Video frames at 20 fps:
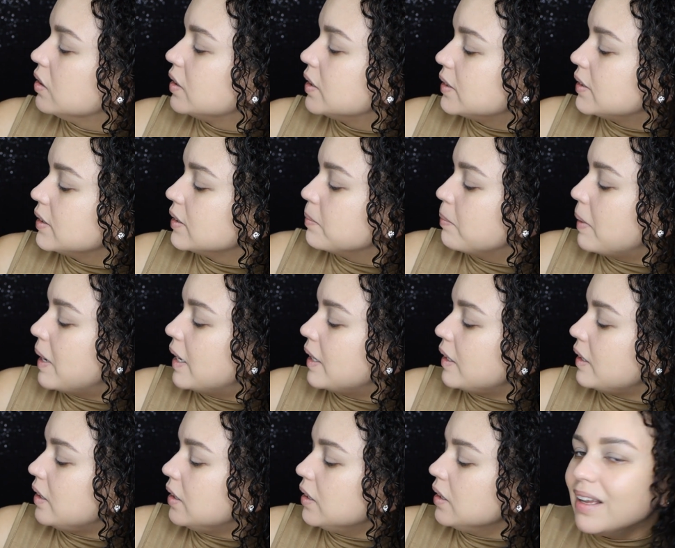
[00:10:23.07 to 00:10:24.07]
This is
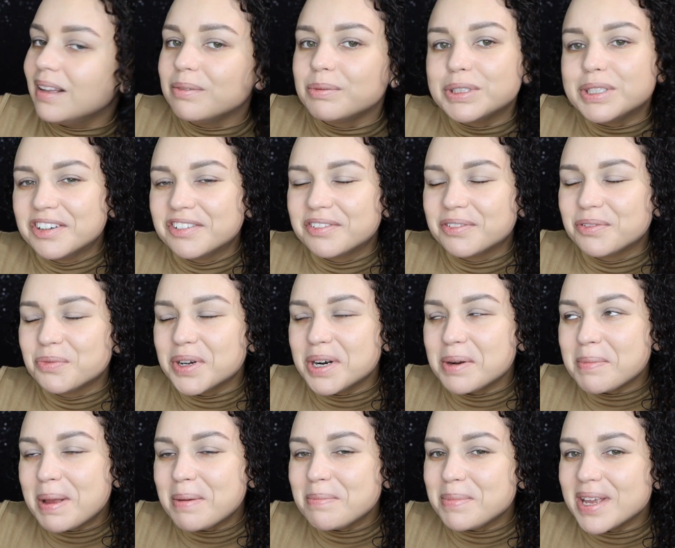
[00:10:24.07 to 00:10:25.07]
Mari, which is one of
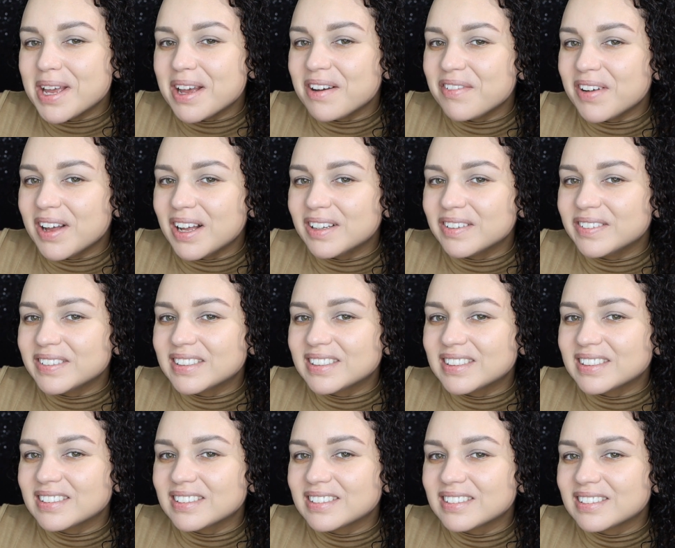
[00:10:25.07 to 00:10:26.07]
my
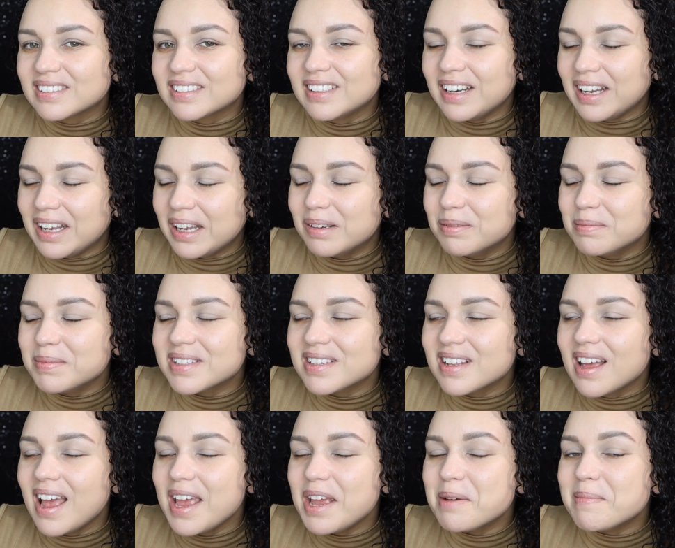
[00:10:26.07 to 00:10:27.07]
BFFs names.
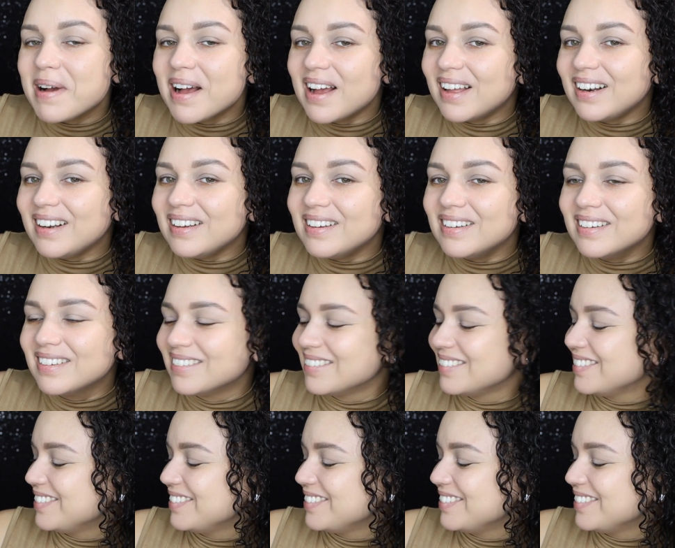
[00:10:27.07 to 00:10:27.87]
Hey Mari.